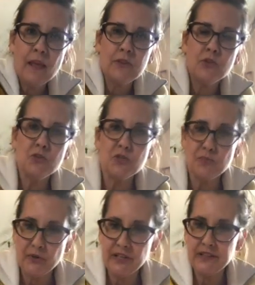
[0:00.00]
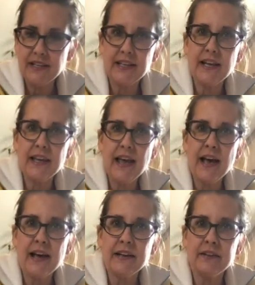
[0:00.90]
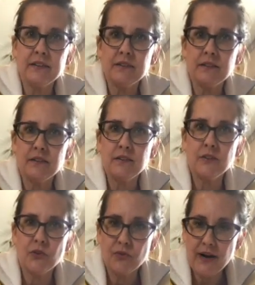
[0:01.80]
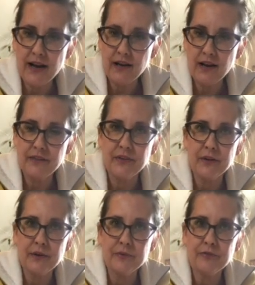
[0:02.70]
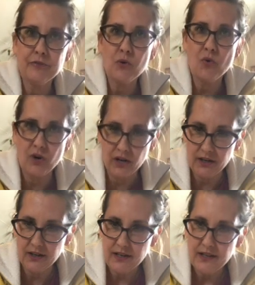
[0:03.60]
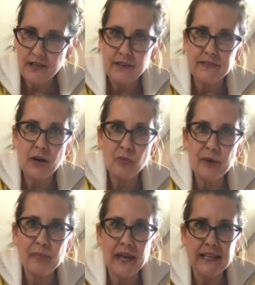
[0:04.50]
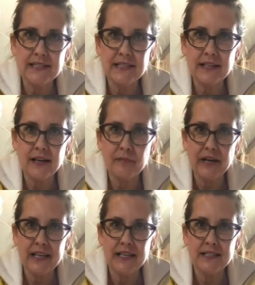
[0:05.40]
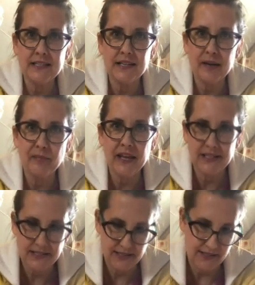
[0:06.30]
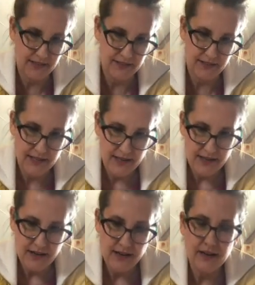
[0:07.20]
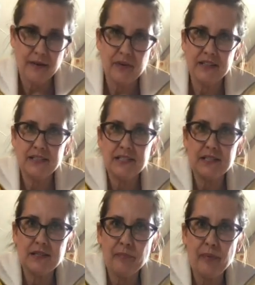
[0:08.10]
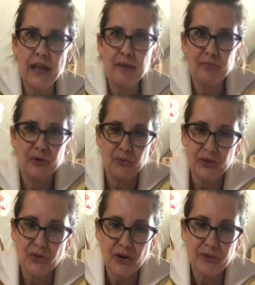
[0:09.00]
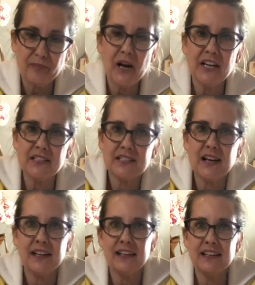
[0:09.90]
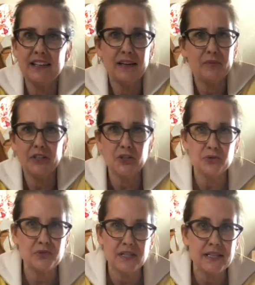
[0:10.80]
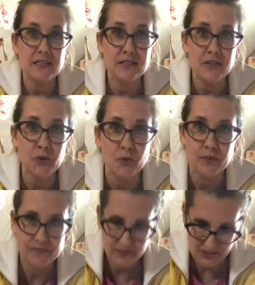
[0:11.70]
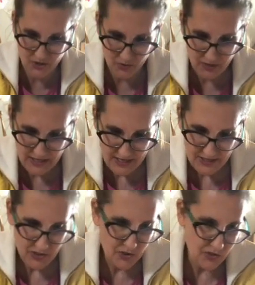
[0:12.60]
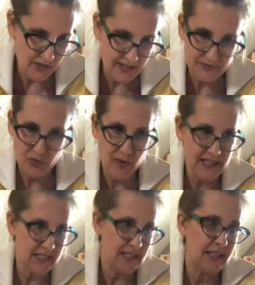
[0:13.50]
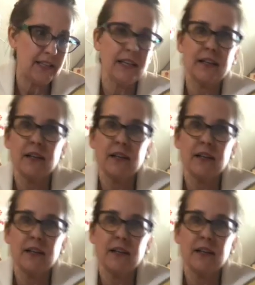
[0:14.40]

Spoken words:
newsprint that I had on the ground, on the floor, that we painted on, my kids and I painted on. And this is the paper with all the marks on it, and I'm going to use this too. So you don't have to waste anything.